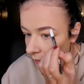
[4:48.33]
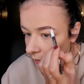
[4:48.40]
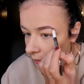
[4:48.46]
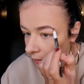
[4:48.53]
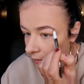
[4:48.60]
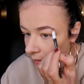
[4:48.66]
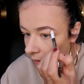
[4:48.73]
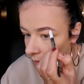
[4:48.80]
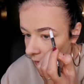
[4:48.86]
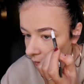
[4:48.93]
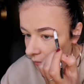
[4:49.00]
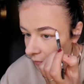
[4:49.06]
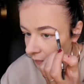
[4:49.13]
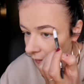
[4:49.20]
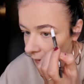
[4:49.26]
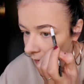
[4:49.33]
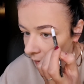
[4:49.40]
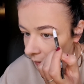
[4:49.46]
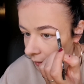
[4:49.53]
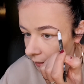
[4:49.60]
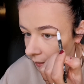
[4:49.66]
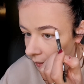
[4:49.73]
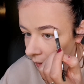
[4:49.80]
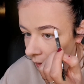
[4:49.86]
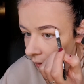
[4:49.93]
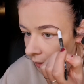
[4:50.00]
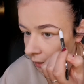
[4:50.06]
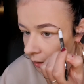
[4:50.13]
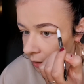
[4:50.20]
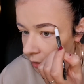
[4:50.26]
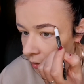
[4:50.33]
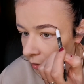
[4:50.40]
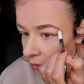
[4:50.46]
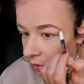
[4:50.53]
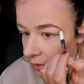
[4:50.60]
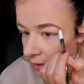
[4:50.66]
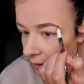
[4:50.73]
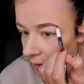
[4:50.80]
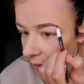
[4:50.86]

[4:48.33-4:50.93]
It's kind of like using a